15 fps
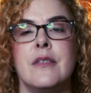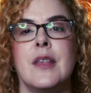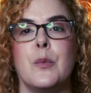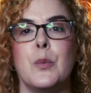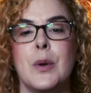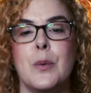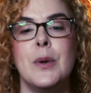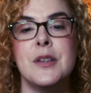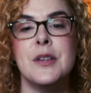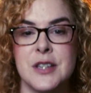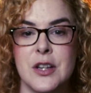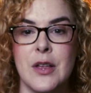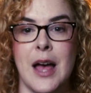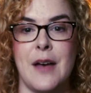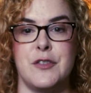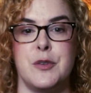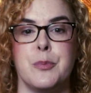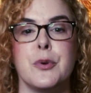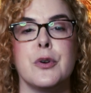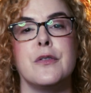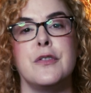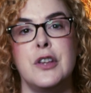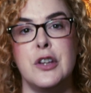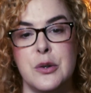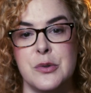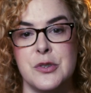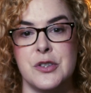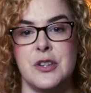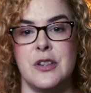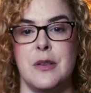then we will still have to prove
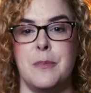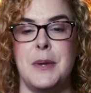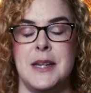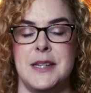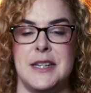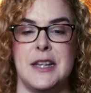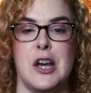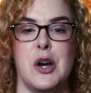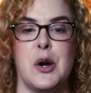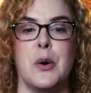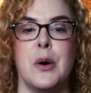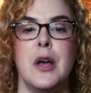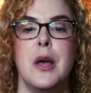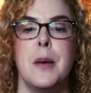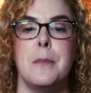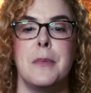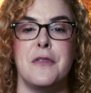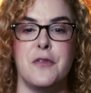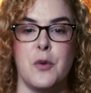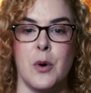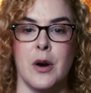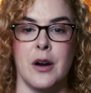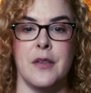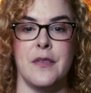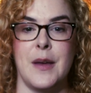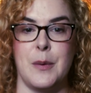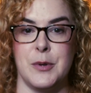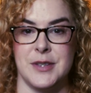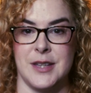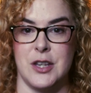use to the PTO before they
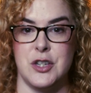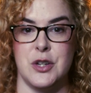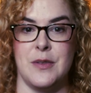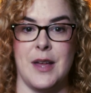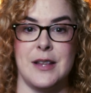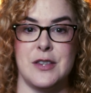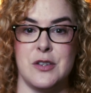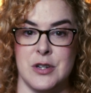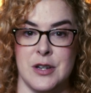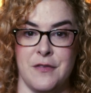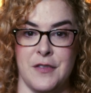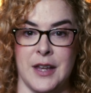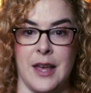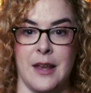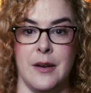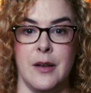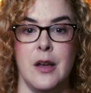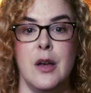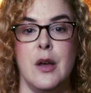will send you that certificate.